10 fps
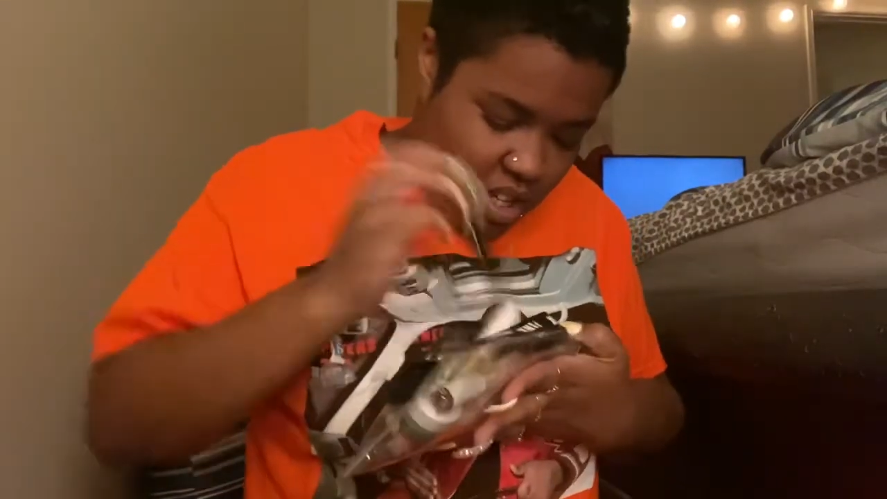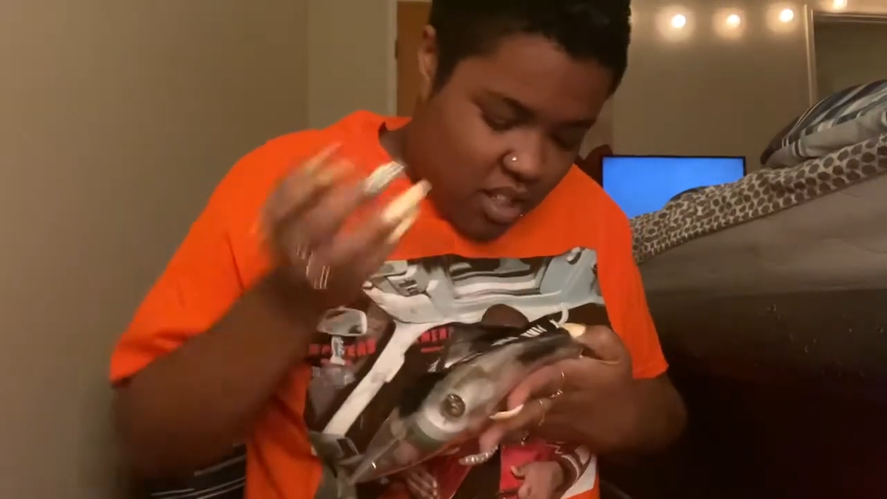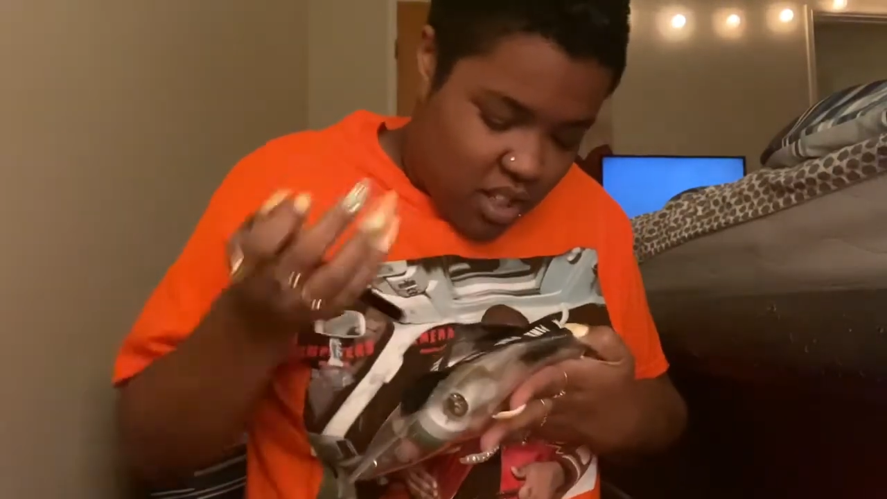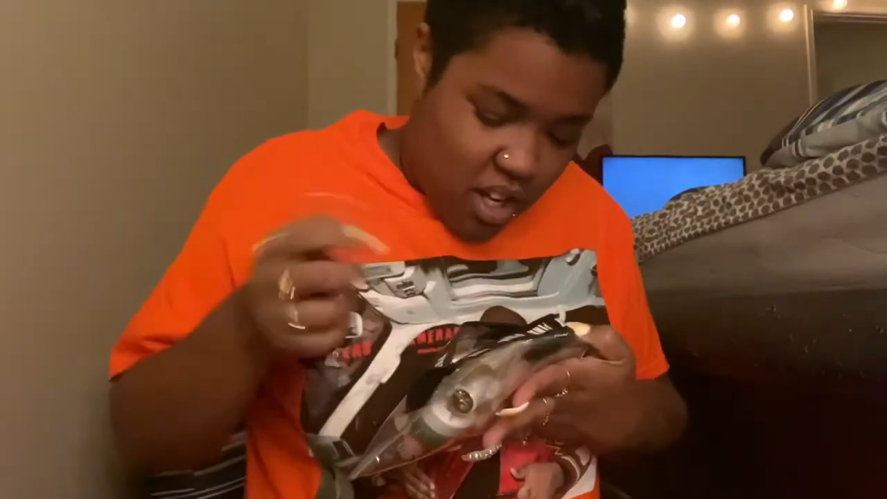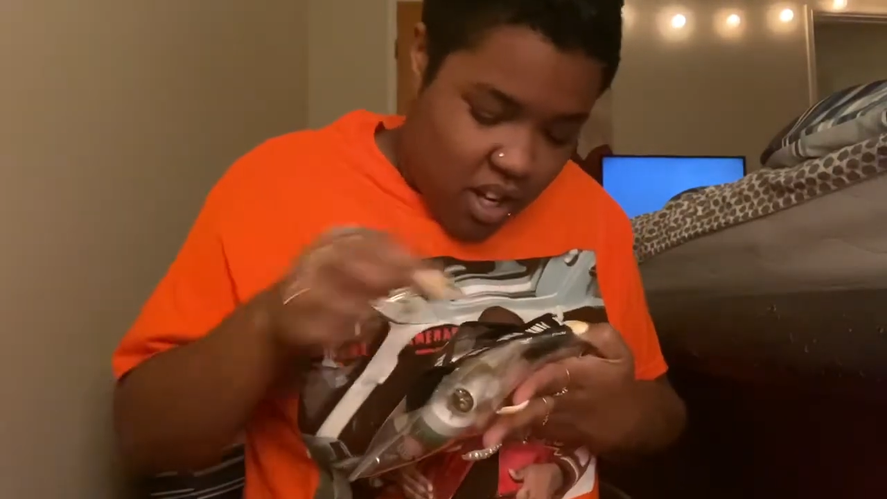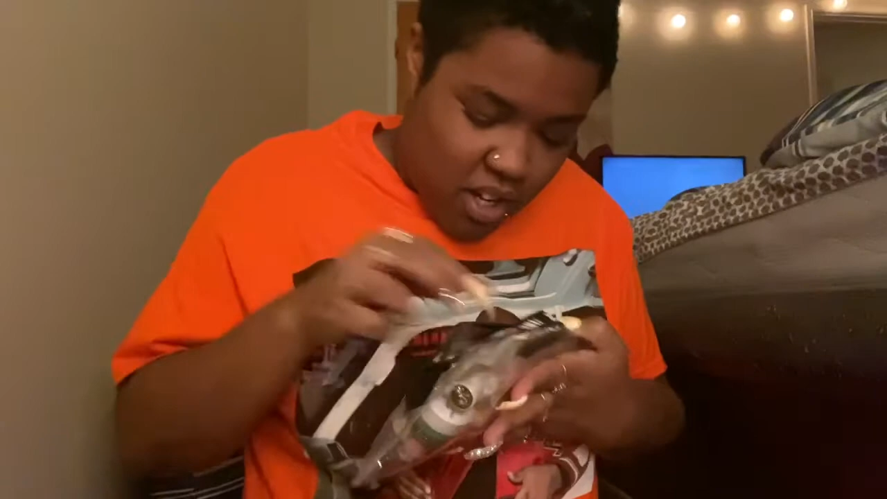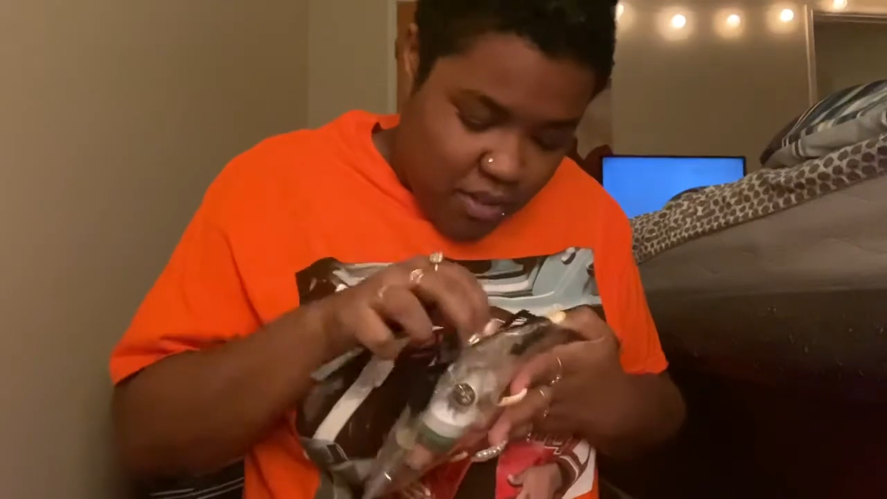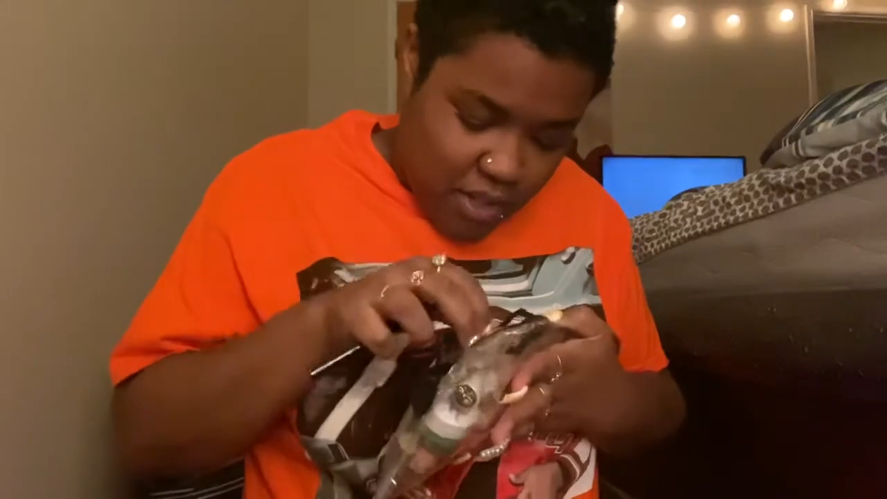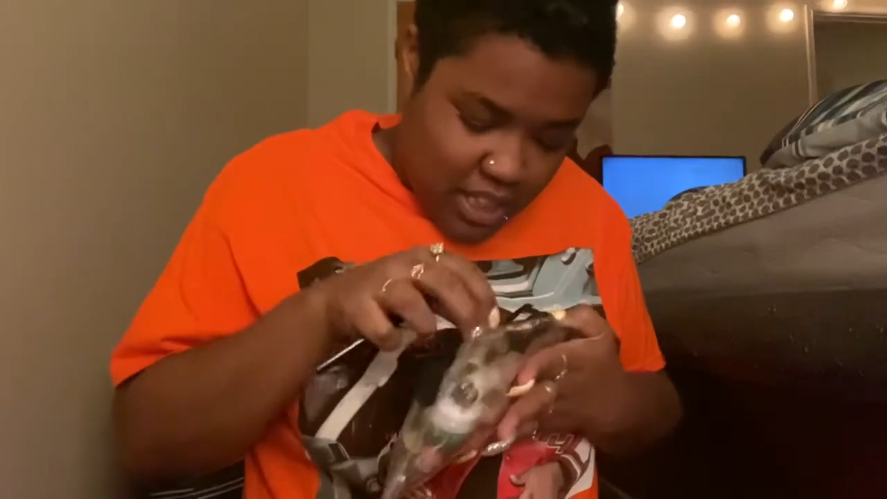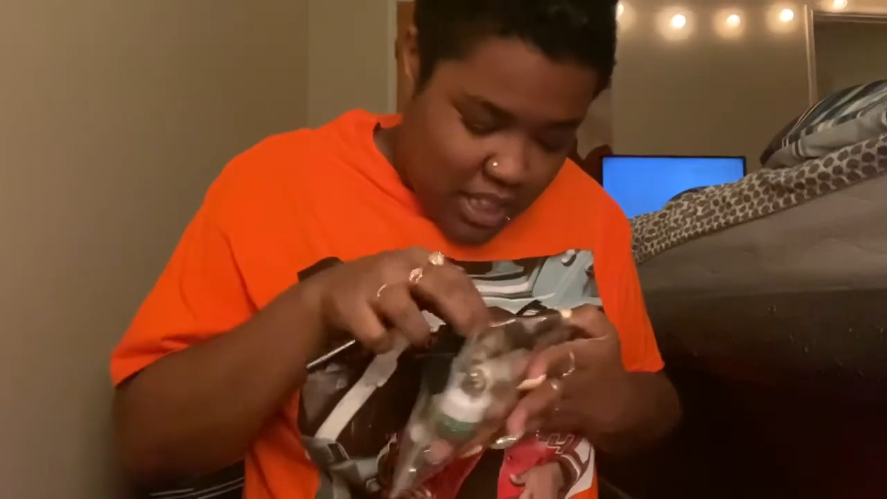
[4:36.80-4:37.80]
Y'all,
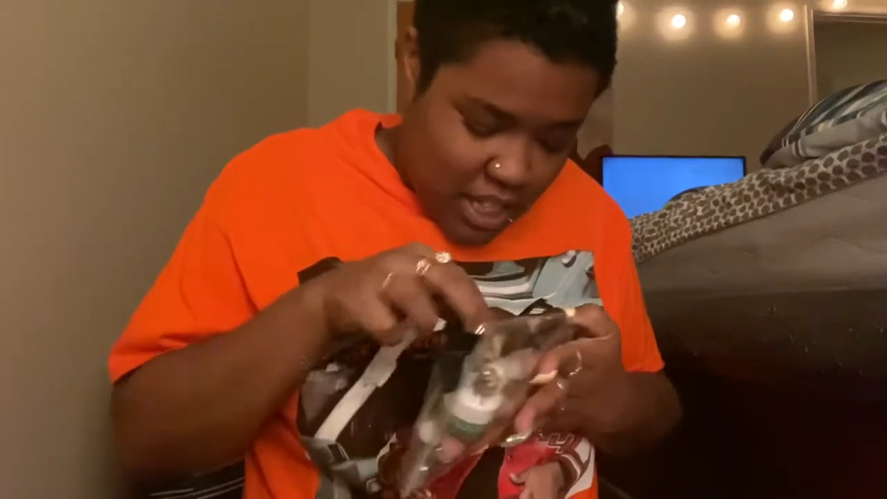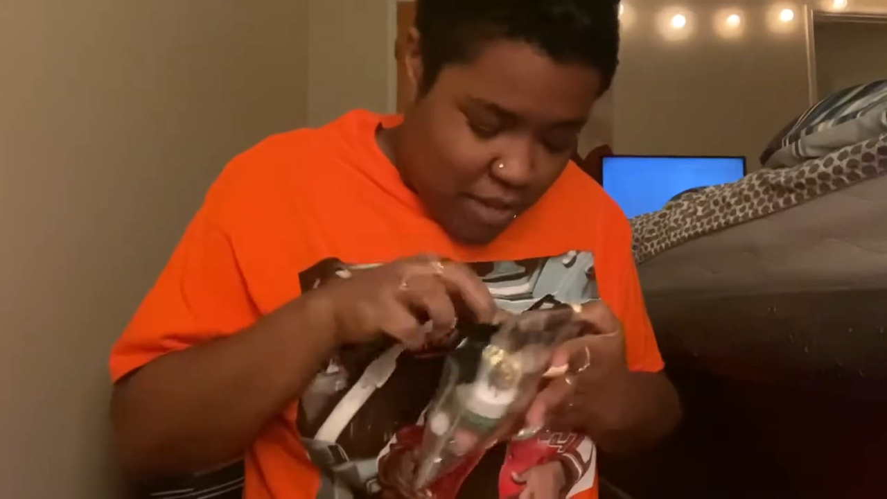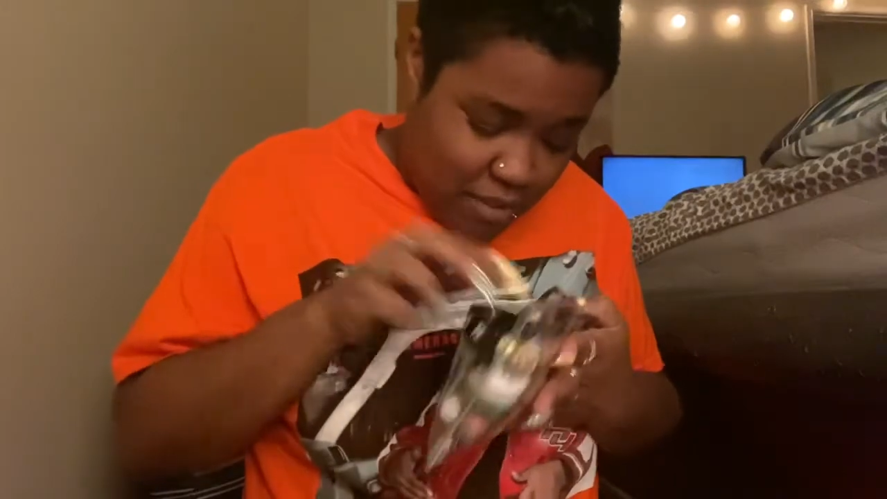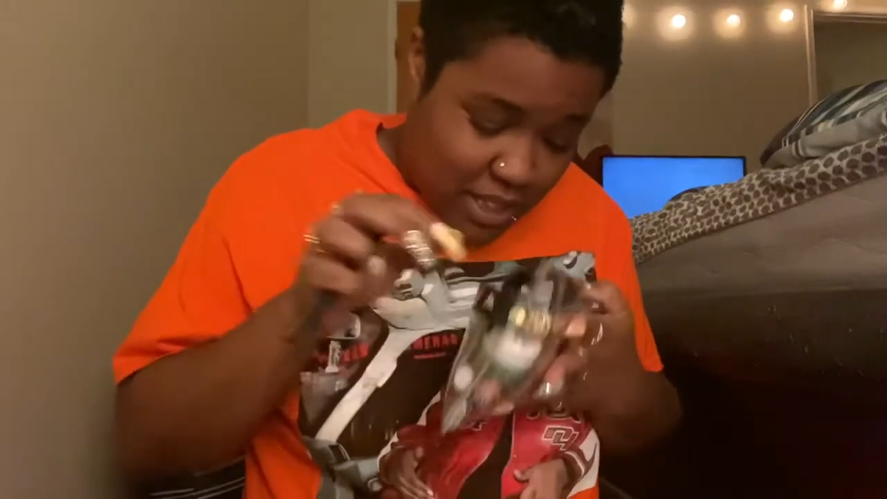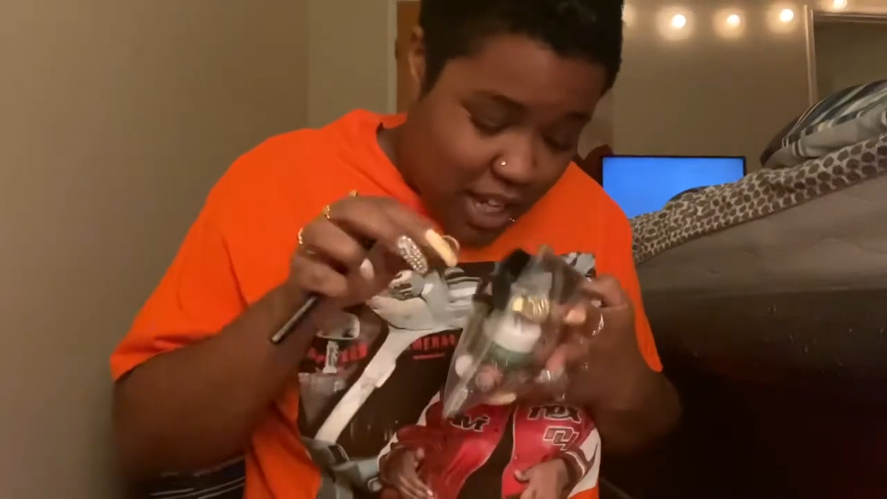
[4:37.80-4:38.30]
when I say I was